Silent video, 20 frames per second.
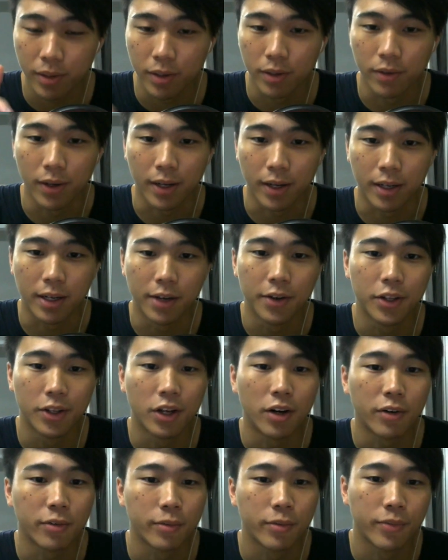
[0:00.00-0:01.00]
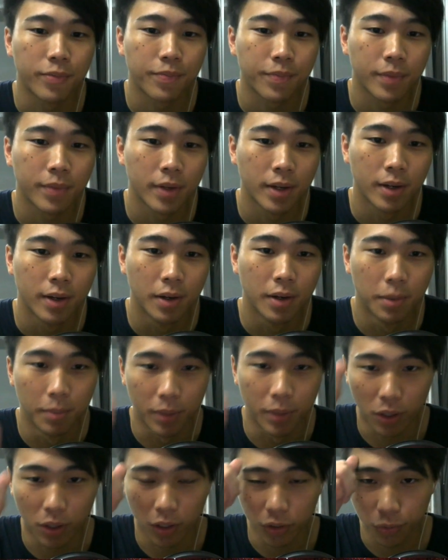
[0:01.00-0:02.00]
Right, clear it off
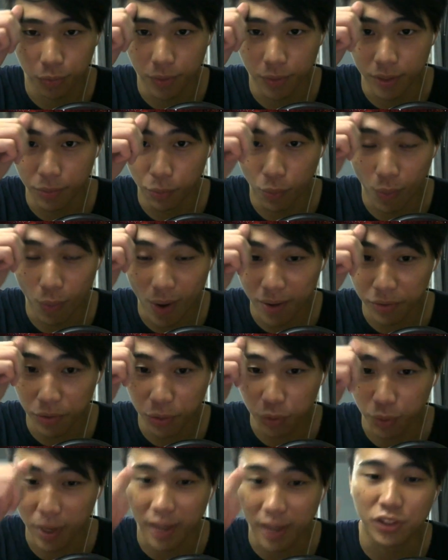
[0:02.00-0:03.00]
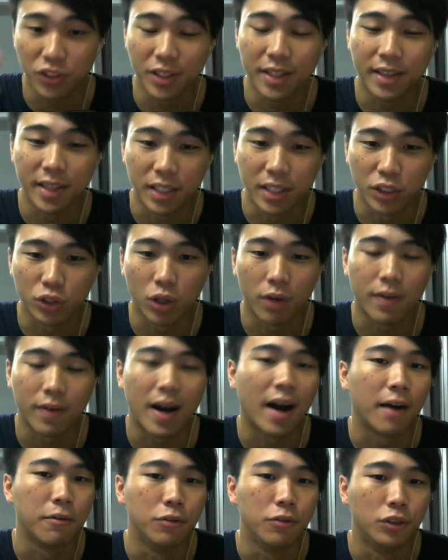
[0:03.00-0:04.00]
because we want to actually dissolve
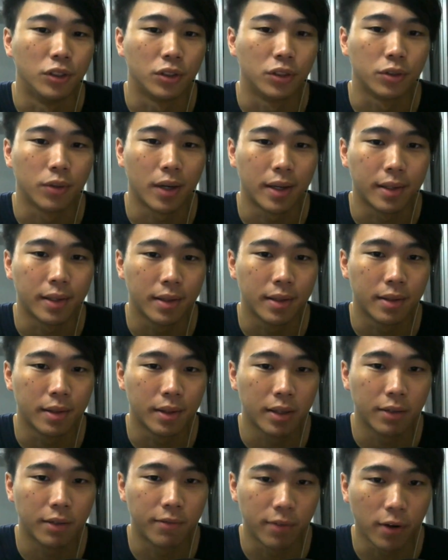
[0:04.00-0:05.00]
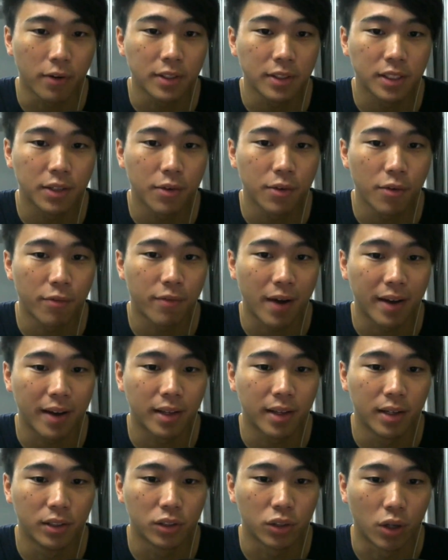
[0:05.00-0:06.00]
hard runes. Right, Florist give you 5
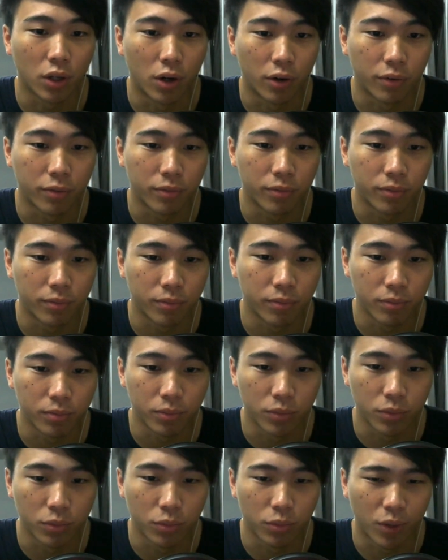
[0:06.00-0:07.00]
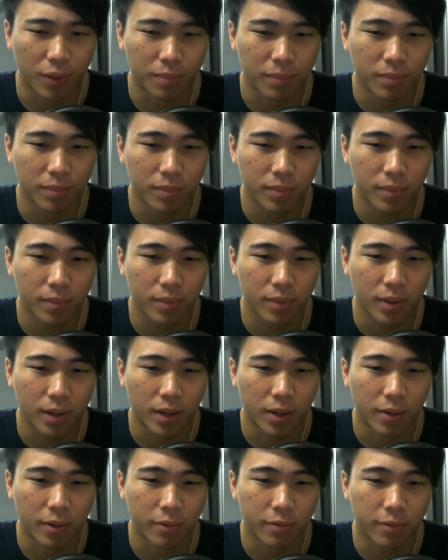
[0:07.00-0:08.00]
turns of what?
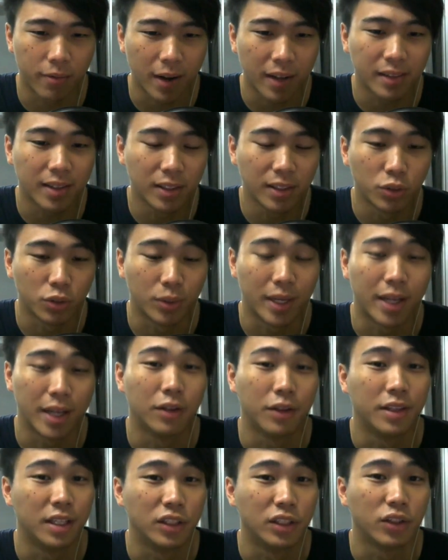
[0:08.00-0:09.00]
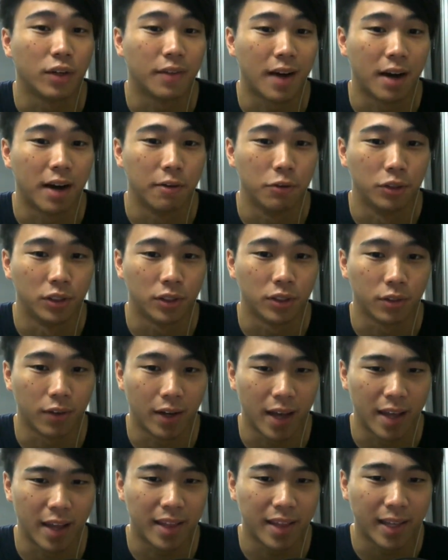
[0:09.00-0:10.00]
5 turns you cannot dissolve hard runes,
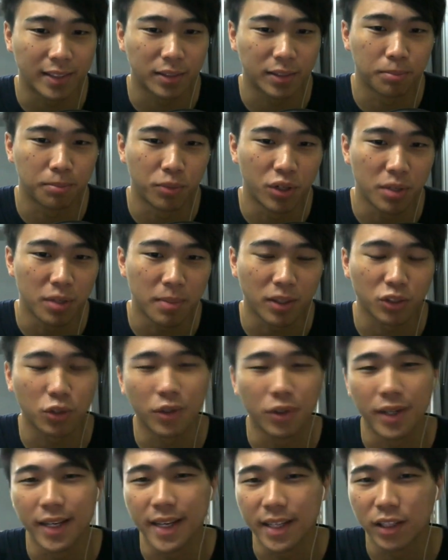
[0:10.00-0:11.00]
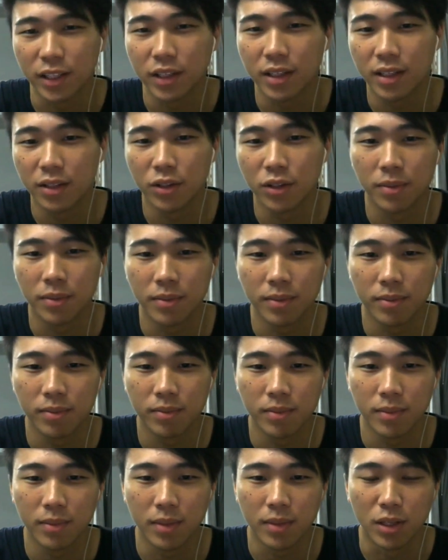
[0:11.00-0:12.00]
right? And that's pretty much gonna eat
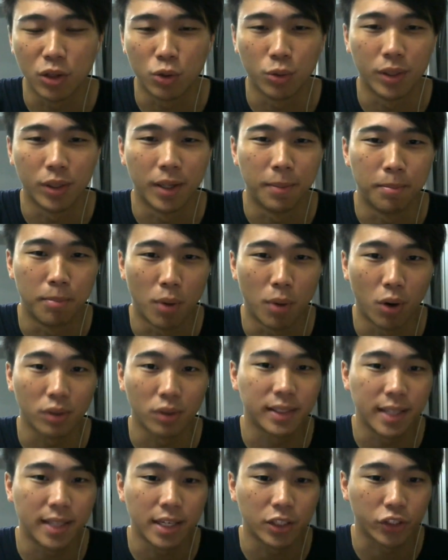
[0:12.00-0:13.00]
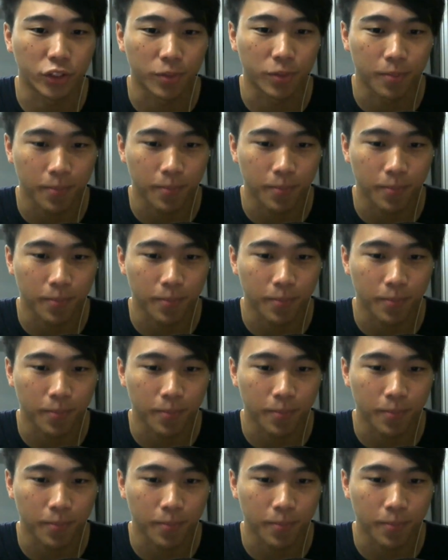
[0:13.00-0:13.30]
into the boss stage,